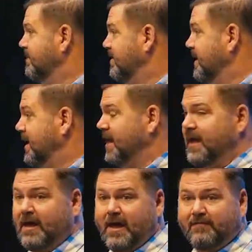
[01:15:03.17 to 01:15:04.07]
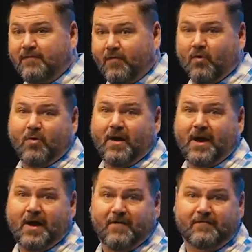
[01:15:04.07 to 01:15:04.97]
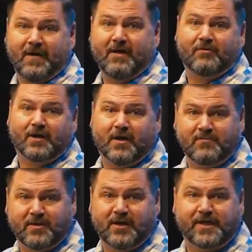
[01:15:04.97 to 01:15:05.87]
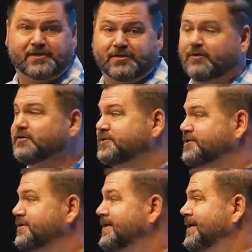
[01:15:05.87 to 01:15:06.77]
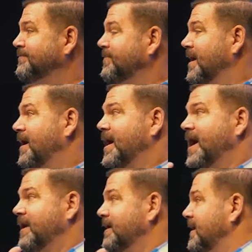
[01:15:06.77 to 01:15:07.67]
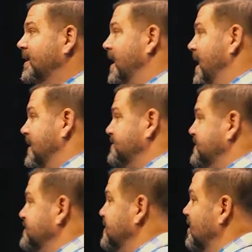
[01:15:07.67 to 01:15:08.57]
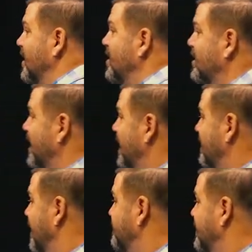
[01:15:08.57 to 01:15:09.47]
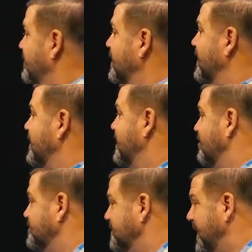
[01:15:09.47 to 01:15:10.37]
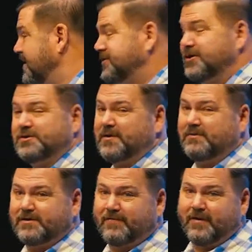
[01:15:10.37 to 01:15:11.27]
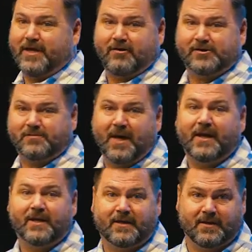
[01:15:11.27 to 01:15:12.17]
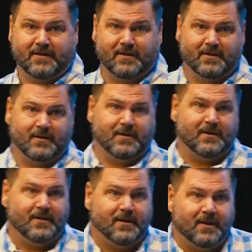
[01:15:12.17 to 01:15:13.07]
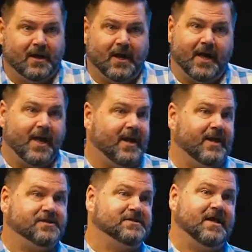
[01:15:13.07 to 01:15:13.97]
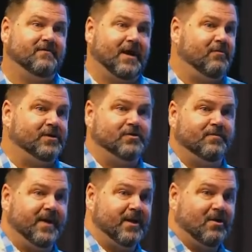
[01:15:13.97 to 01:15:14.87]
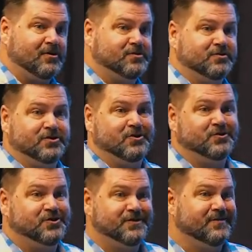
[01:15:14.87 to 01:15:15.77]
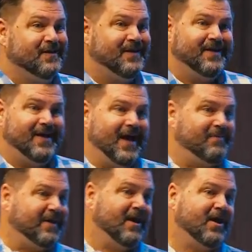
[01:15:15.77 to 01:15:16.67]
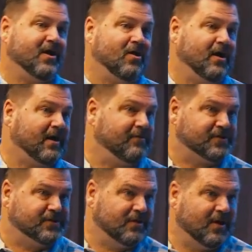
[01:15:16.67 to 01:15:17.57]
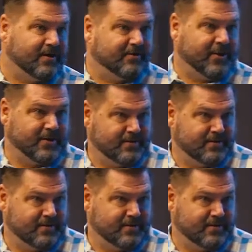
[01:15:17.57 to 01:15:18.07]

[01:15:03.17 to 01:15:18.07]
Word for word: Right? At, at 4, I found a community church. Uh, at, at 6 o'clock, I, I found a, a, charismatic church, but it wasn't very charismatic. Uh, and at 7, I went to a Pentecostal church. And by 9 o'clock, I was still hungry.